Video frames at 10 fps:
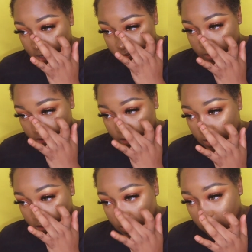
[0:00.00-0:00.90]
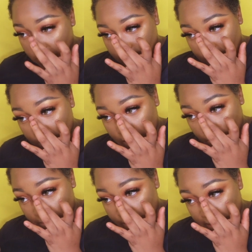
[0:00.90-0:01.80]
then I'm just gonna
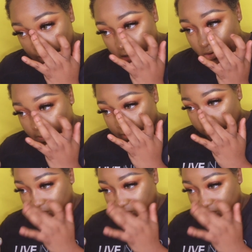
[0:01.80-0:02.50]
slightly blend that out with my